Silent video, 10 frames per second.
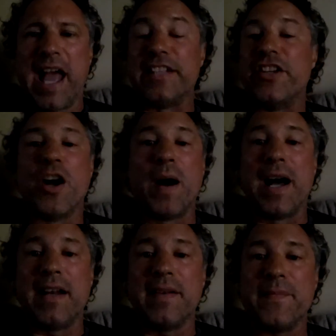And you know
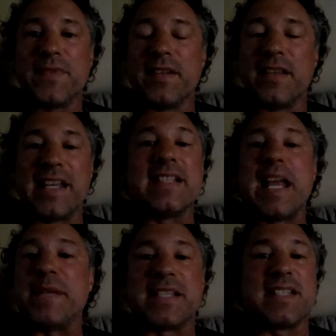what? His
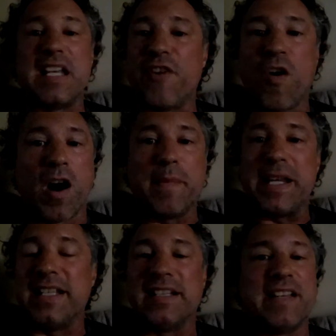name is Steve
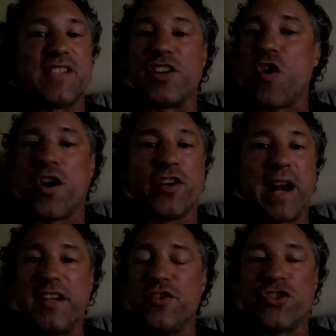Harmon. He lives in
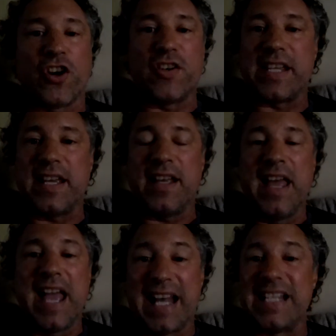Carteret, New Jersey,
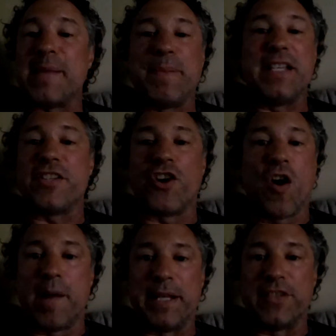and he's a piece of
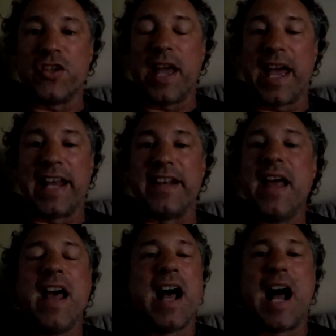garbage. And
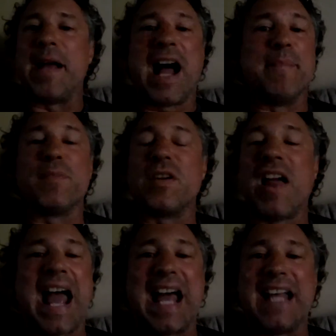I'm
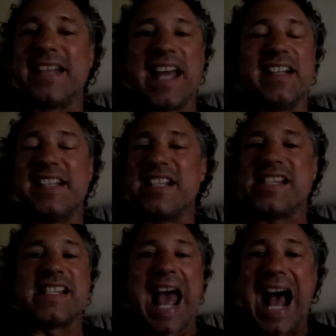glad that
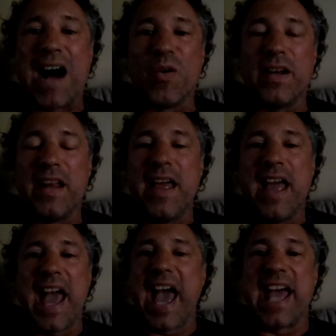this is out
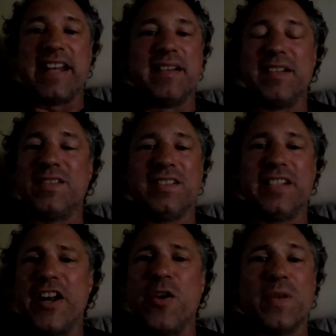and,
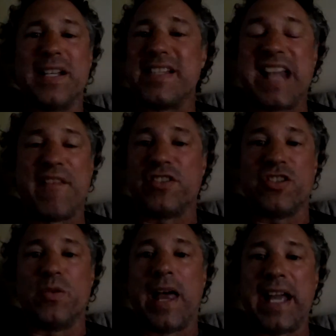it's never
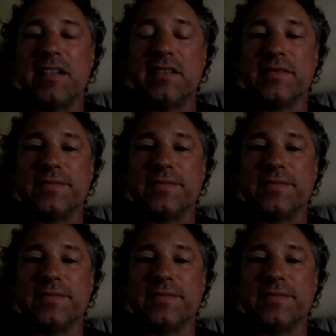too late.